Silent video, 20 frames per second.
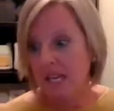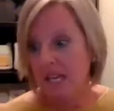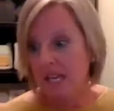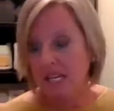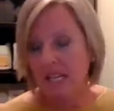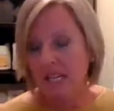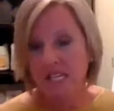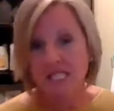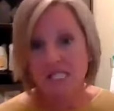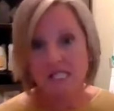
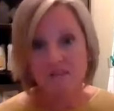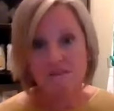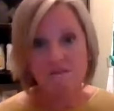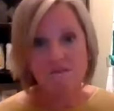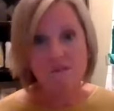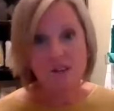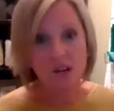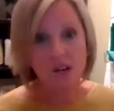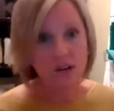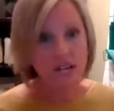it is a
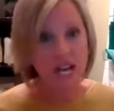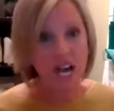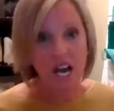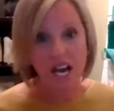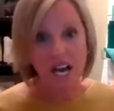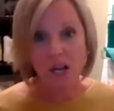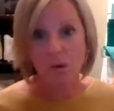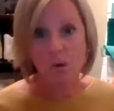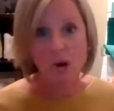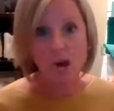very
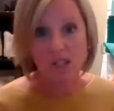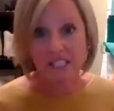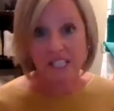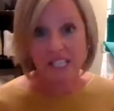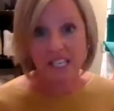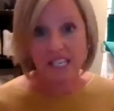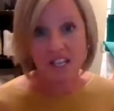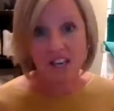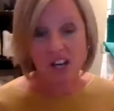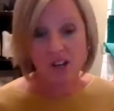high
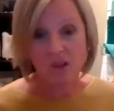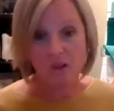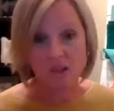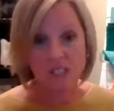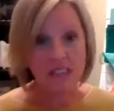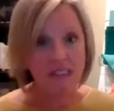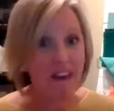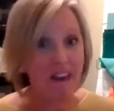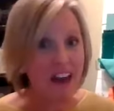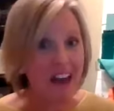quality. Not
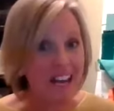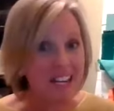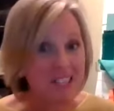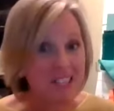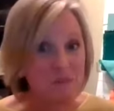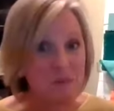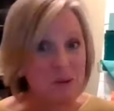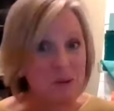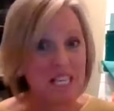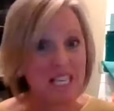only that,
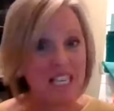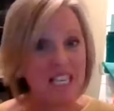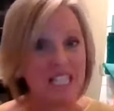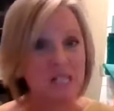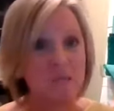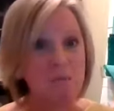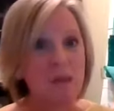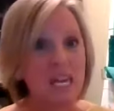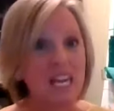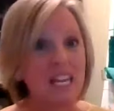but it
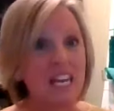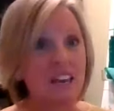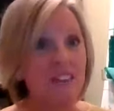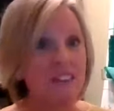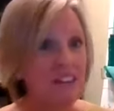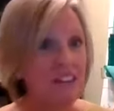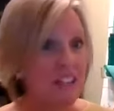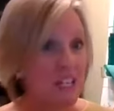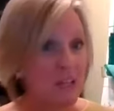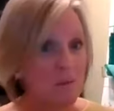is made
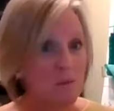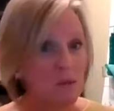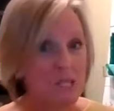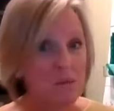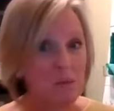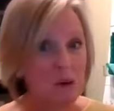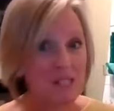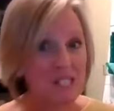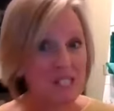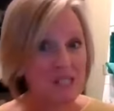ethically and
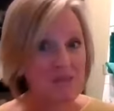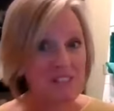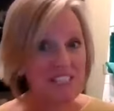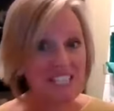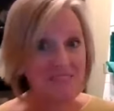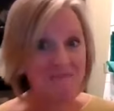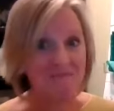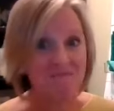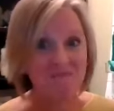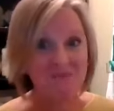
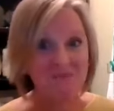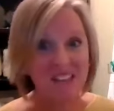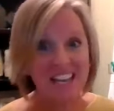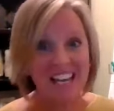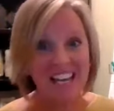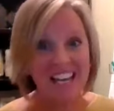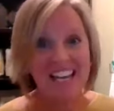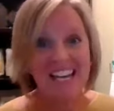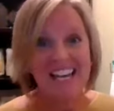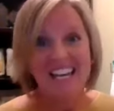responsibly.
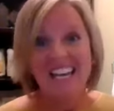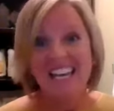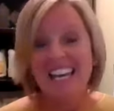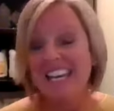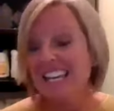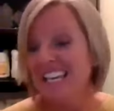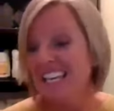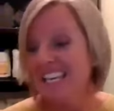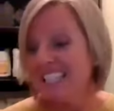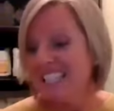
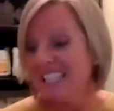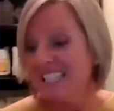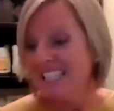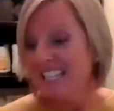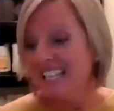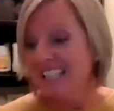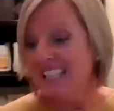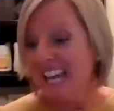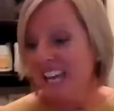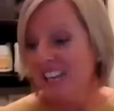And
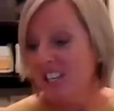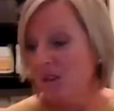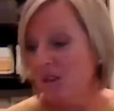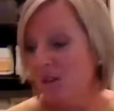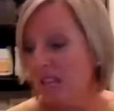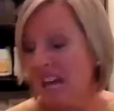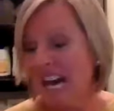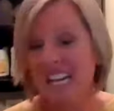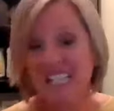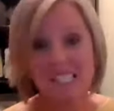it'll
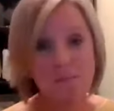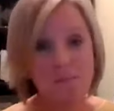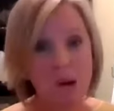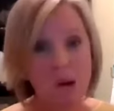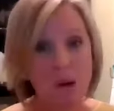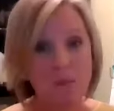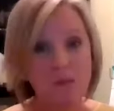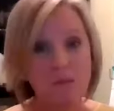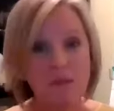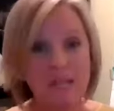last
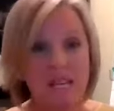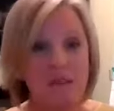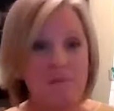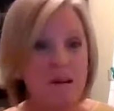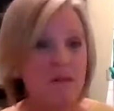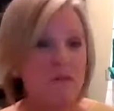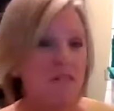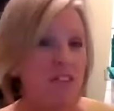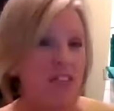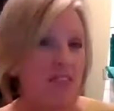probably
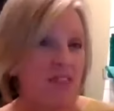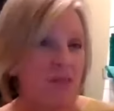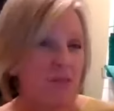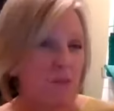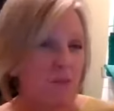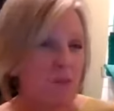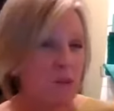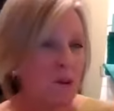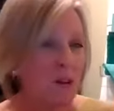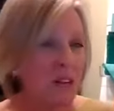about
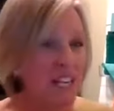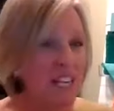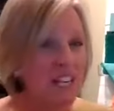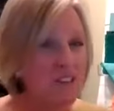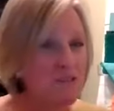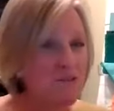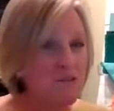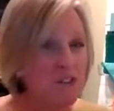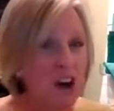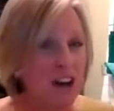3 to
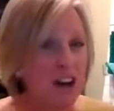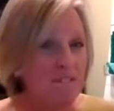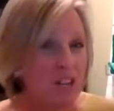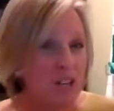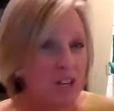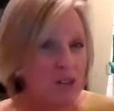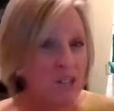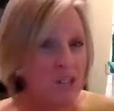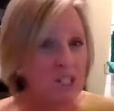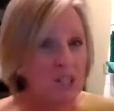5
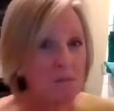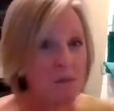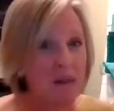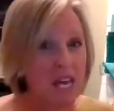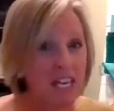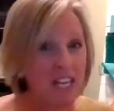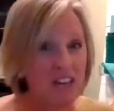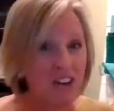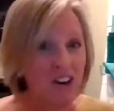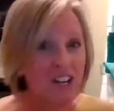years,
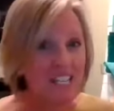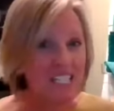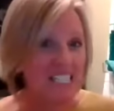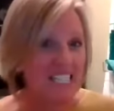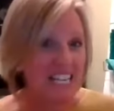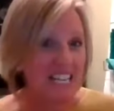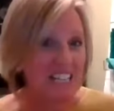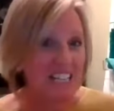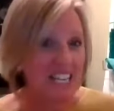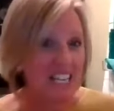depending on
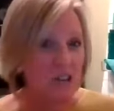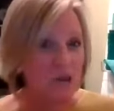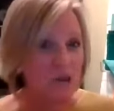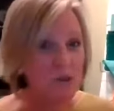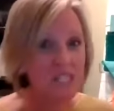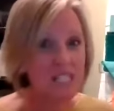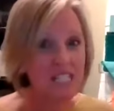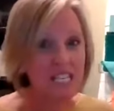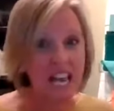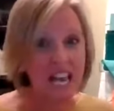daily
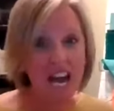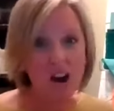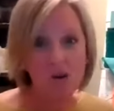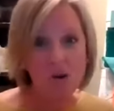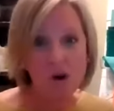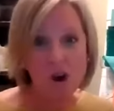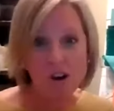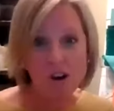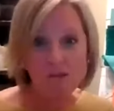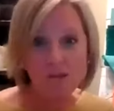use and how
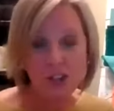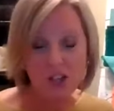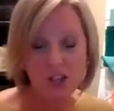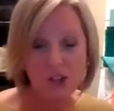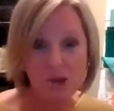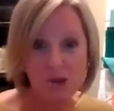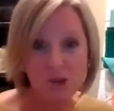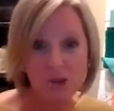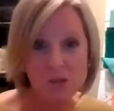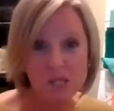often you're
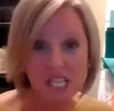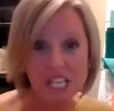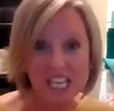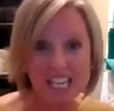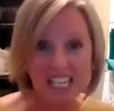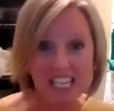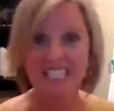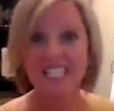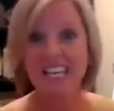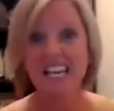using
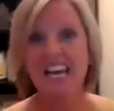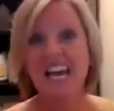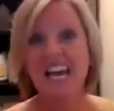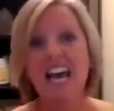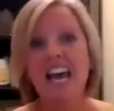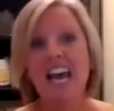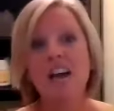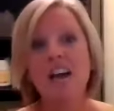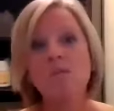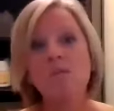it.
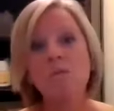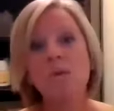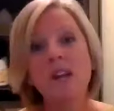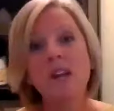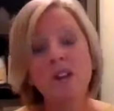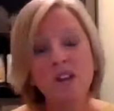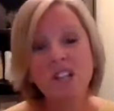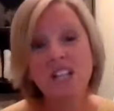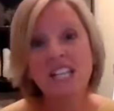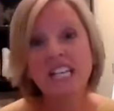And we
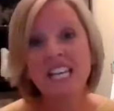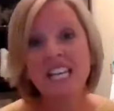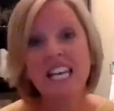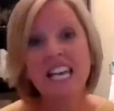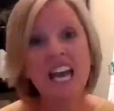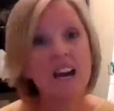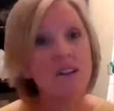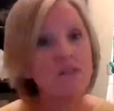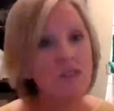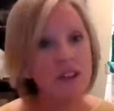are
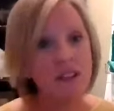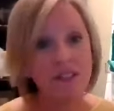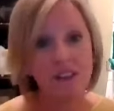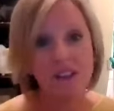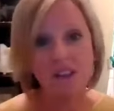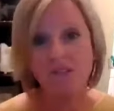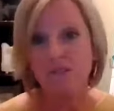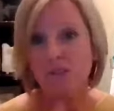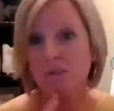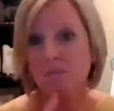cleaning everything
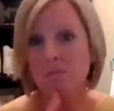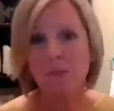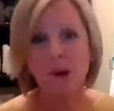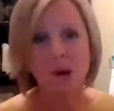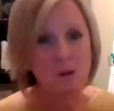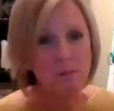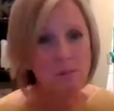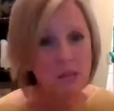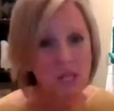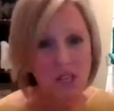from
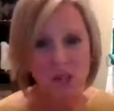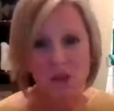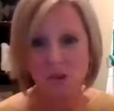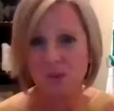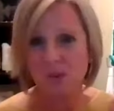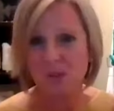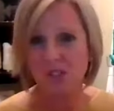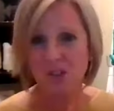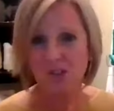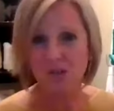
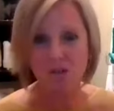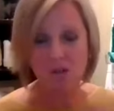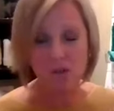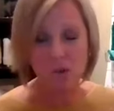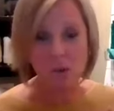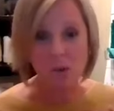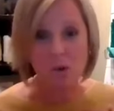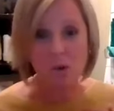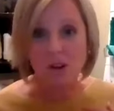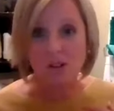barbecues to
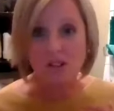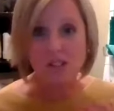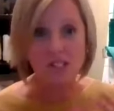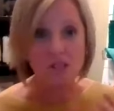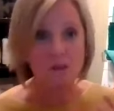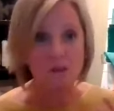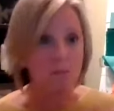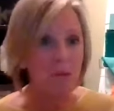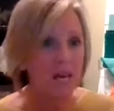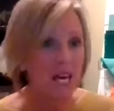floors
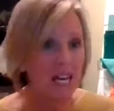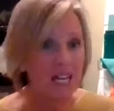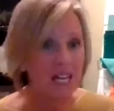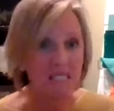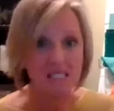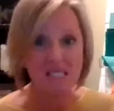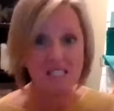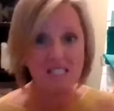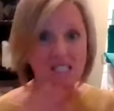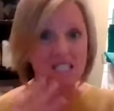to
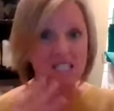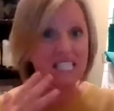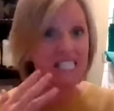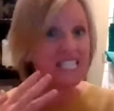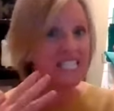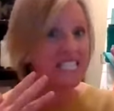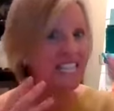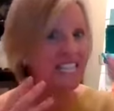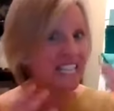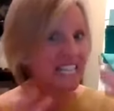pets to
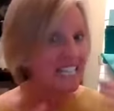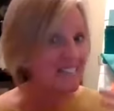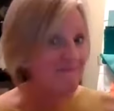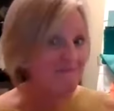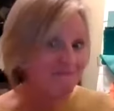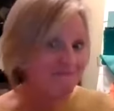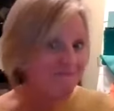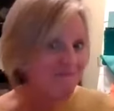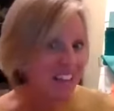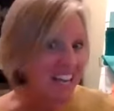skin,
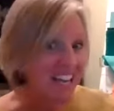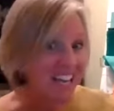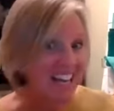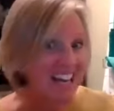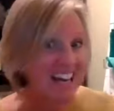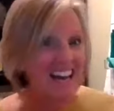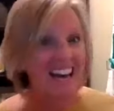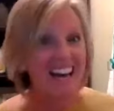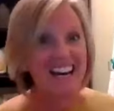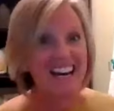
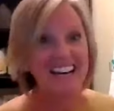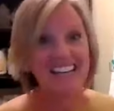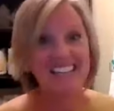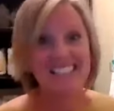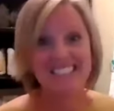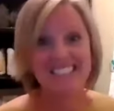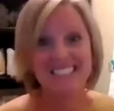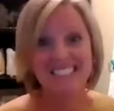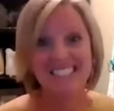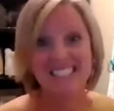
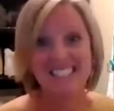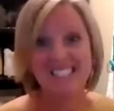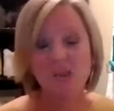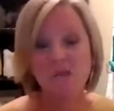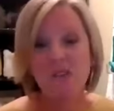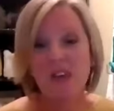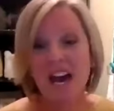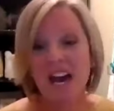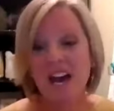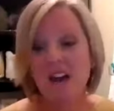so
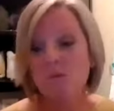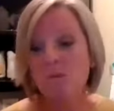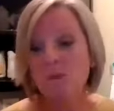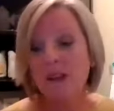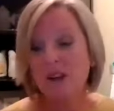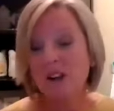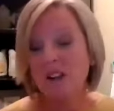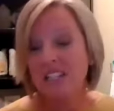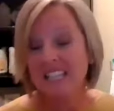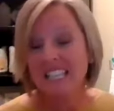that we
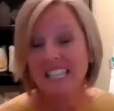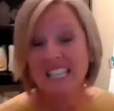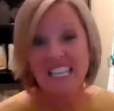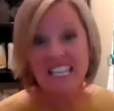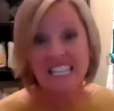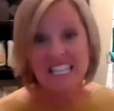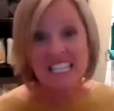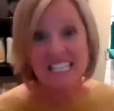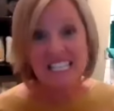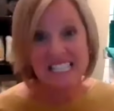are
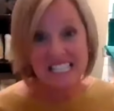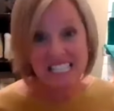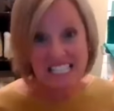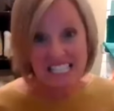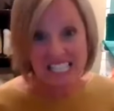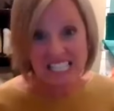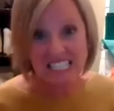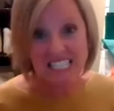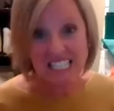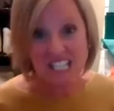cleaning
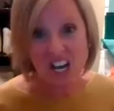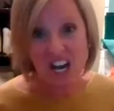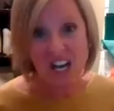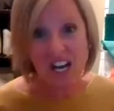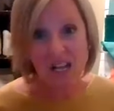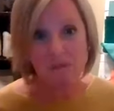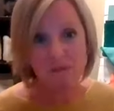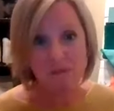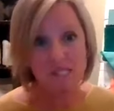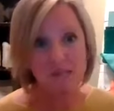6
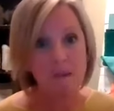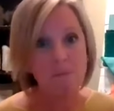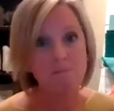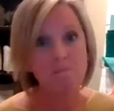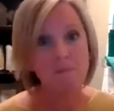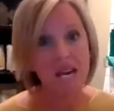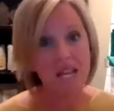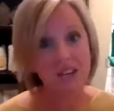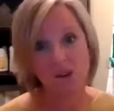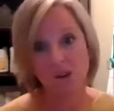times
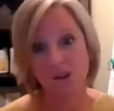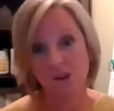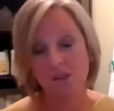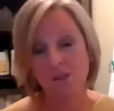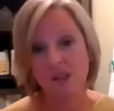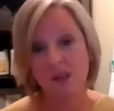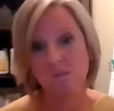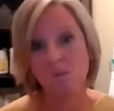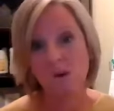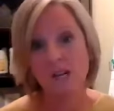better
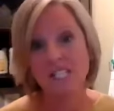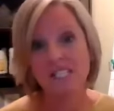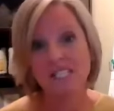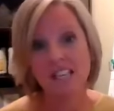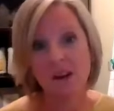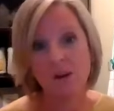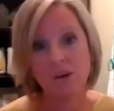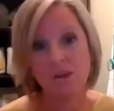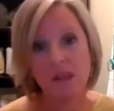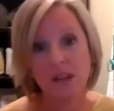than what's
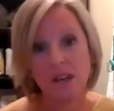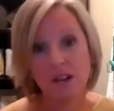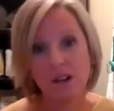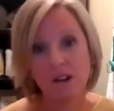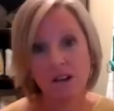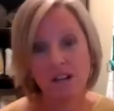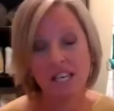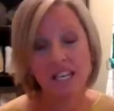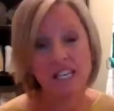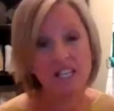out
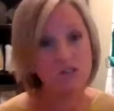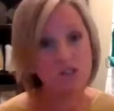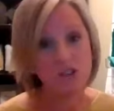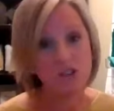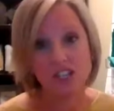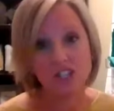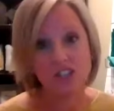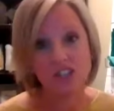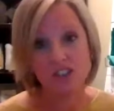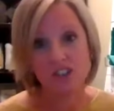there, any
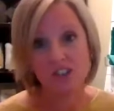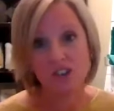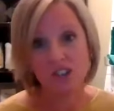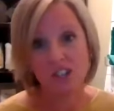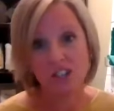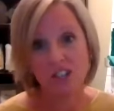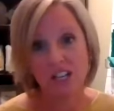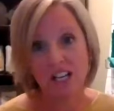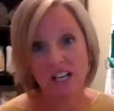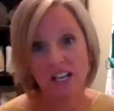
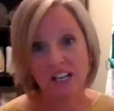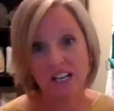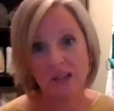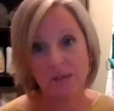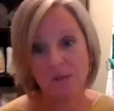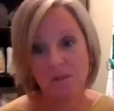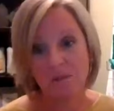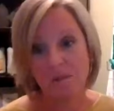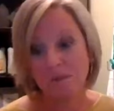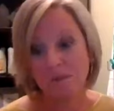traditional
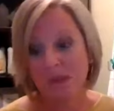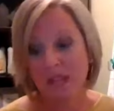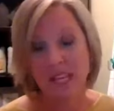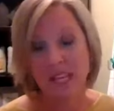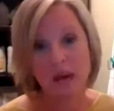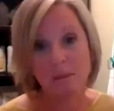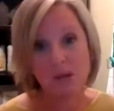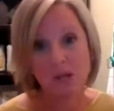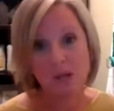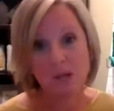
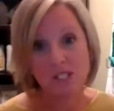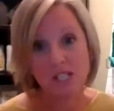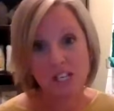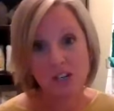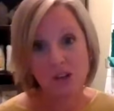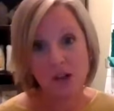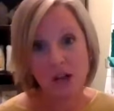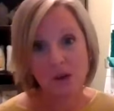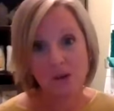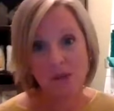chemicals that
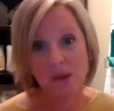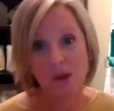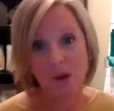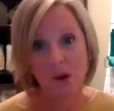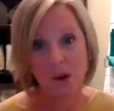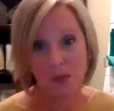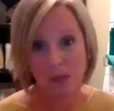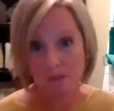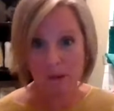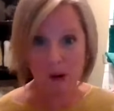are out there
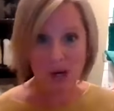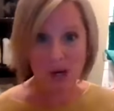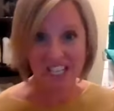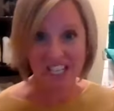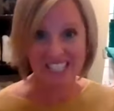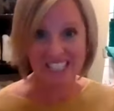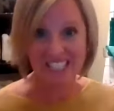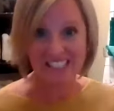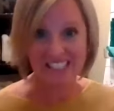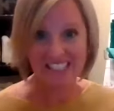on the
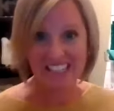market.